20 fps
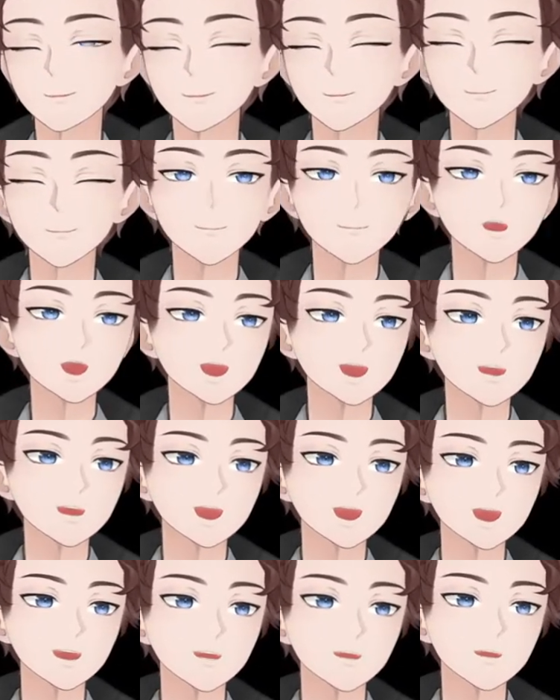But yeah.
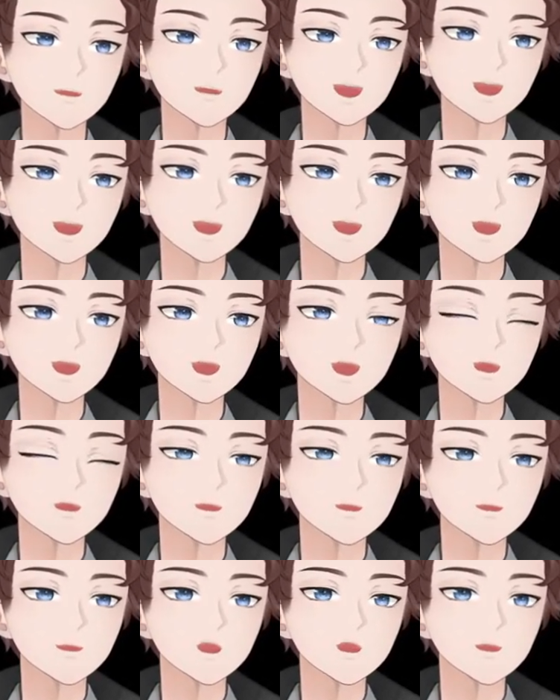No, I
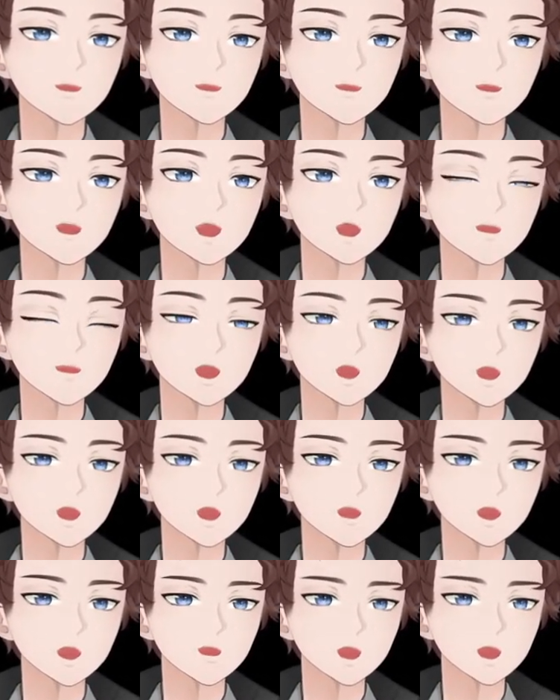I'll I'll get the
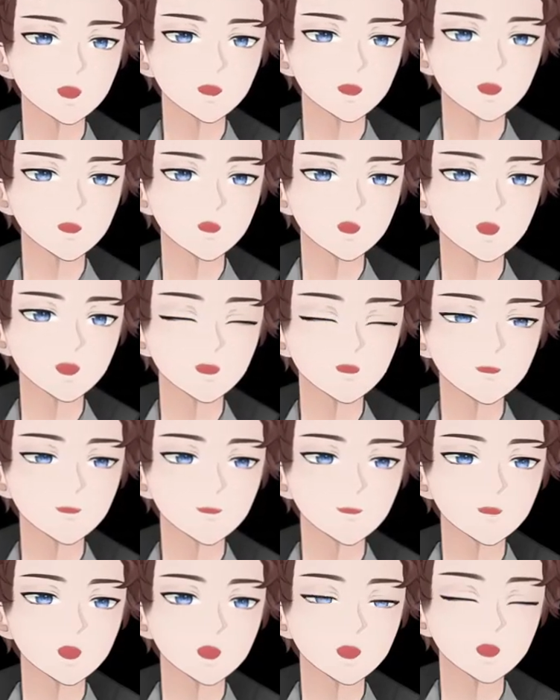thing working
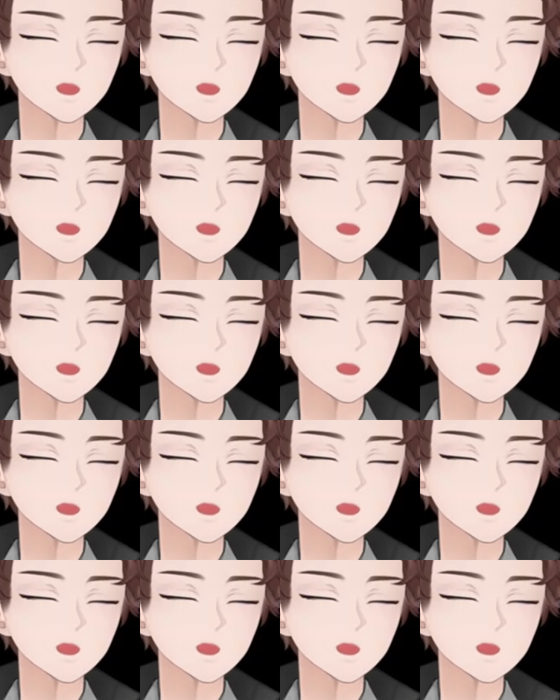or the